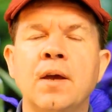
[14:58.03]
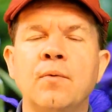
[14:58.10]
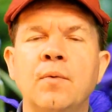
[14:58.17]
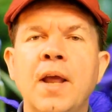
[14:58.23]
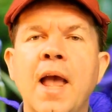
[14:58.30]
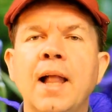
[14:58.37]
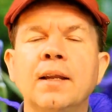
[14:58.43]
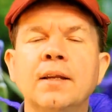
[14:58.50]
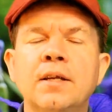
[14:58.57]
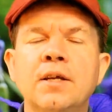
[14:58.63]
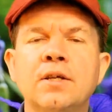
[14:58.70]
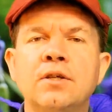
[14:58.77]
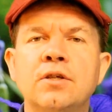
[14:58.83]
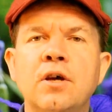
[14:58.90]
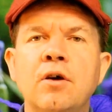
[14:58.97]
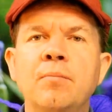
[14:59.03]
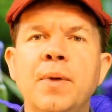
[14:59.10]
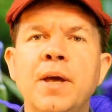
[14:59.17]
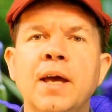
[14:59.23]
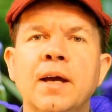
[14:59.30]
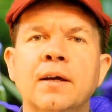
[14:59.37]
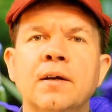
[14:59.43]
Reality is so
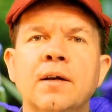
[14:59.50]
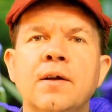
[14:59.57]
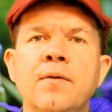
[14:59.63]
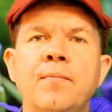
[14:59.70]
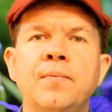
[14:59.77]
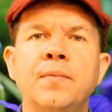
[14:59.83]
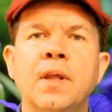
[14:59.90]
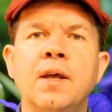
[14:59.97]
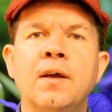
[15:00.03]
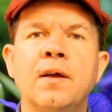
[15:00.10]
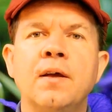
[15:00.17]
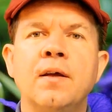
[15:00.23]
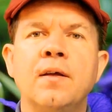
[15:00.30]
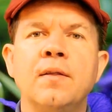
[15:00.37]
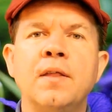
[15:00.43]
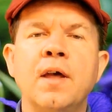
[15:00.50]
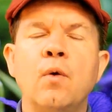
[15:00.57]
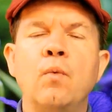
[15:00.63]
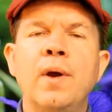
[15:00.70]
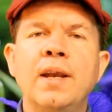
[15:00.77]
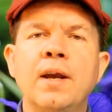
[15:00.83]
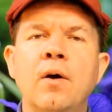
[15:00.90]
big
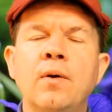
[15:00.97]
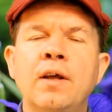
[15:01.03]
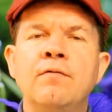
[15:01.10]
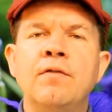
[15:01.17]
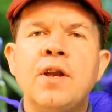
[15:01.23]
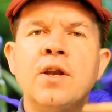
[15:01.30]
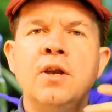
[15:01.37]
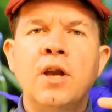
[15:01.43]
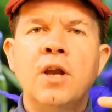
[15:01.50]
that we don't even